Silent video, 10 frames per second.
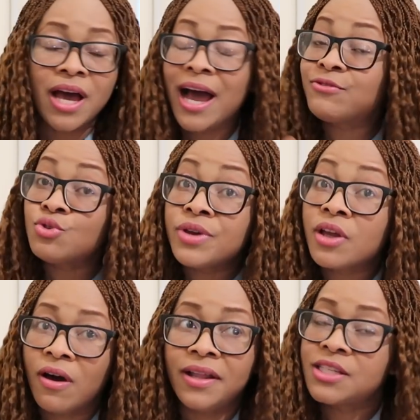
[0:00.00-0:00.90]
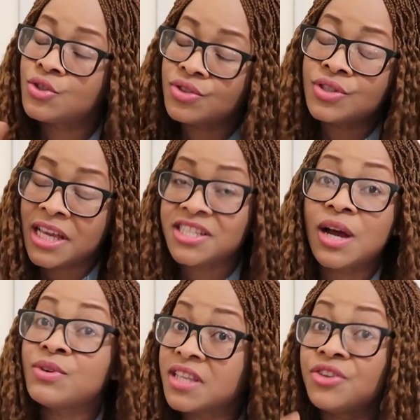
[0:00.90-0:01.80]
I have 2 in college. In
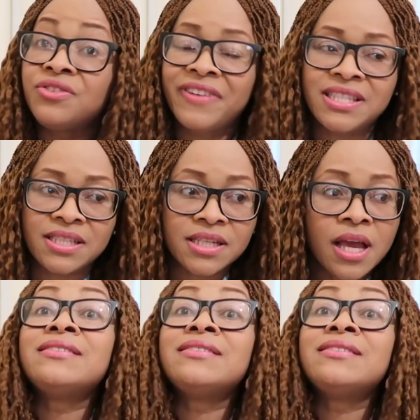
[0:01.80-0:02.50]
Nigeria, we say university.